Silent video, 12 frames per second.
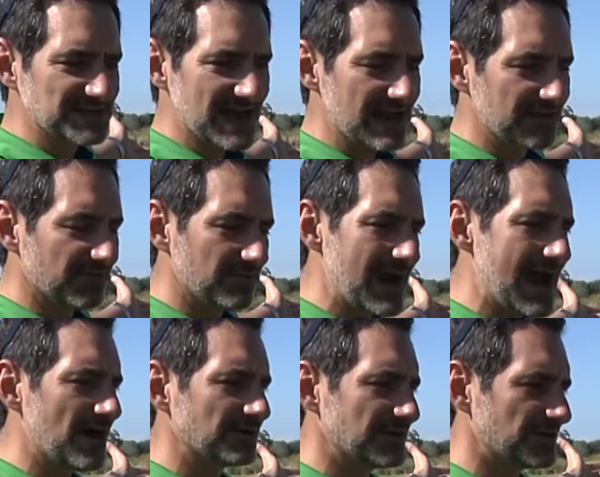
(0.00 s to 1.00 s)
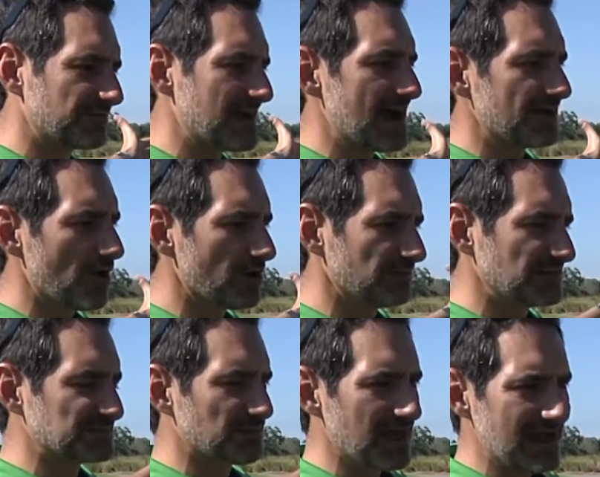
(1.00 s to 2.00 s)
side of a mound, and you've got all
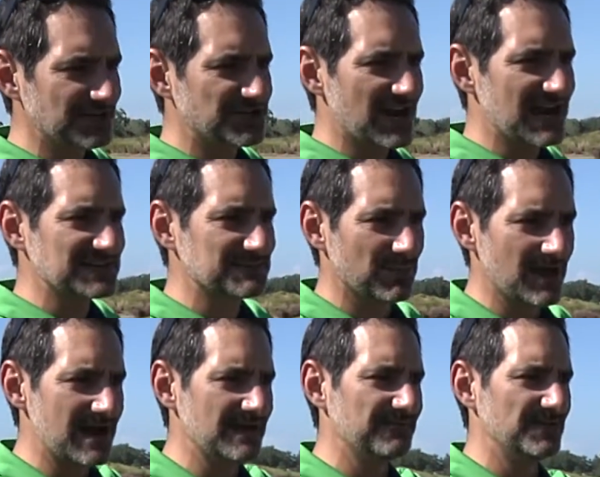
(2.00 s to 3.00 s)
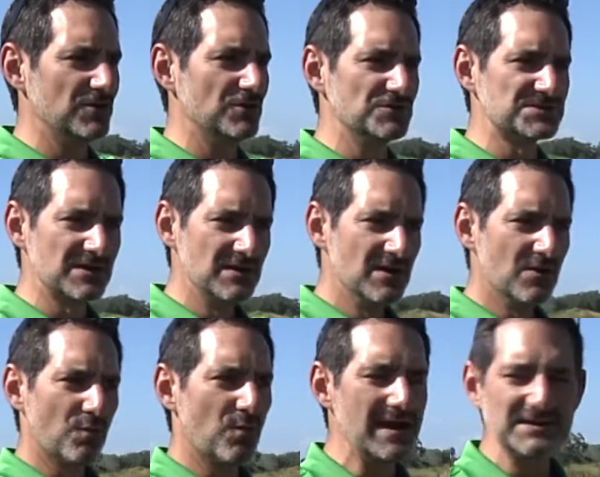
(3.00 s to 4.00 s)
these blind shots, blind views,
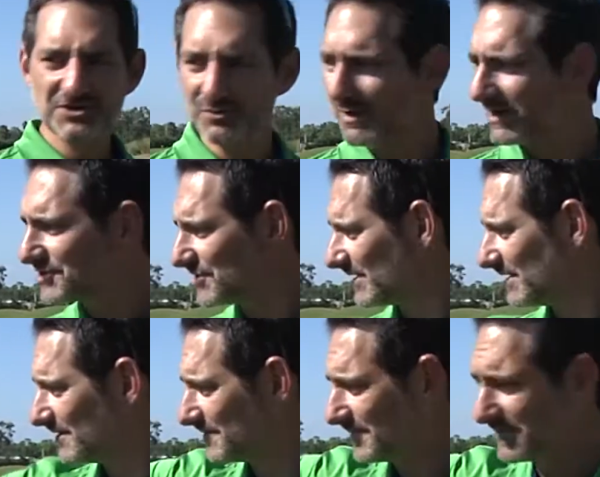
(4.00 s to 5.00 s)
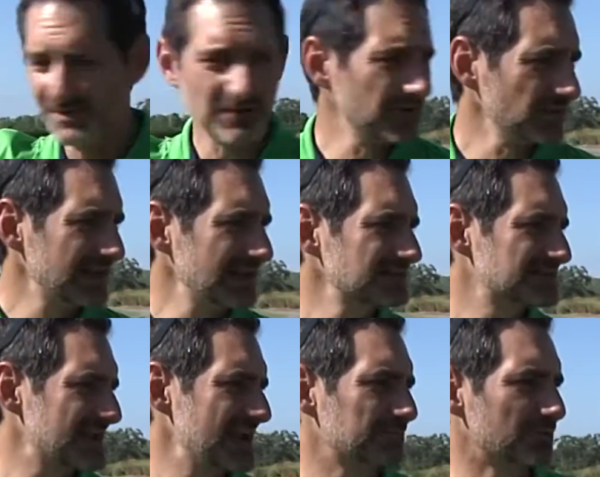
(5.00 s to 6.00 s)
way too much of the
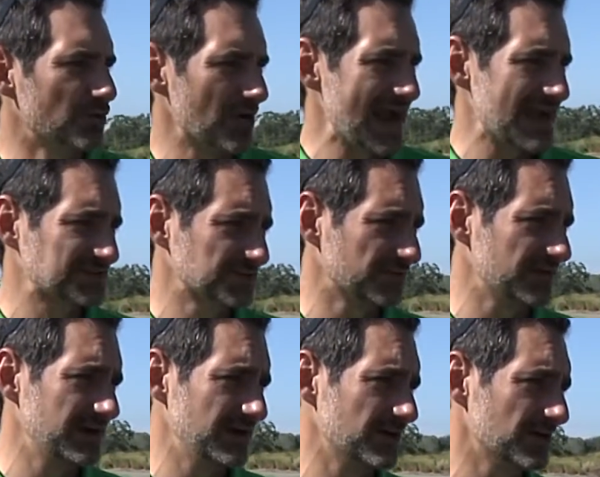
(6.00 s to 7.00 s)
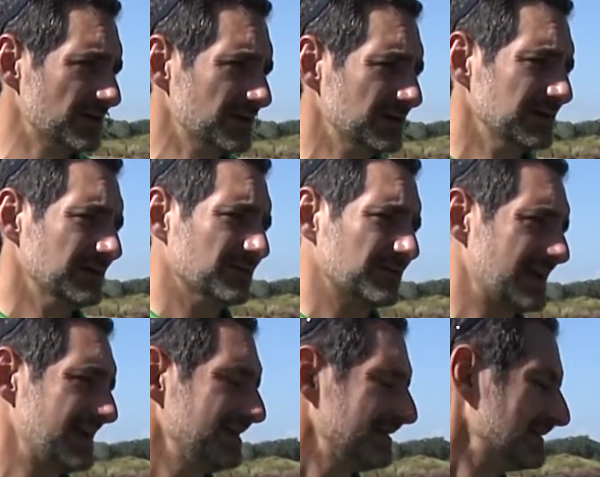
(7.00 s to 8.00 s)
landscape grass over here.
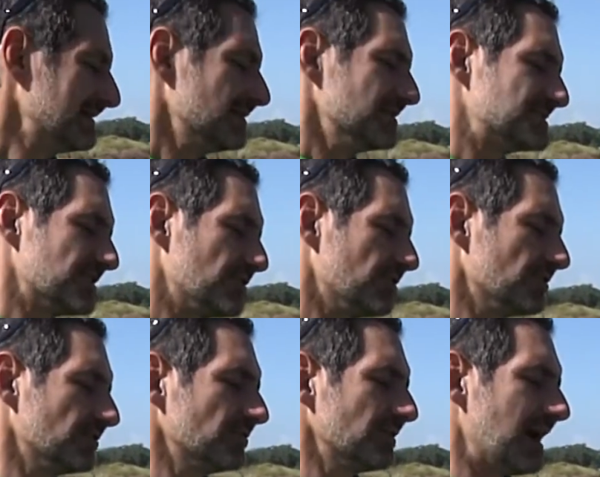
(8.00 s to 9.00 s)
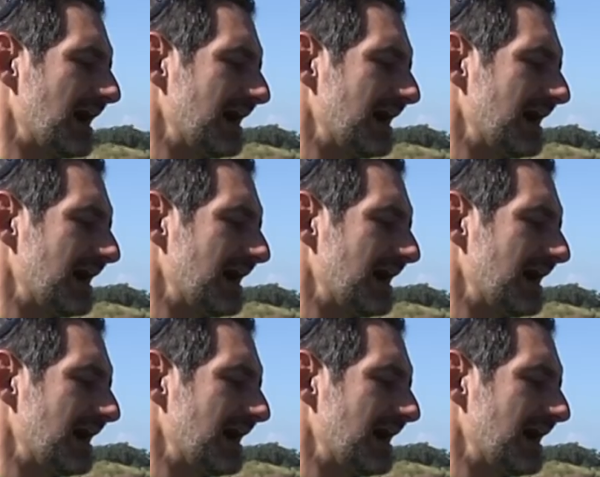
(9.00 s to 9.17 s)
Okay, so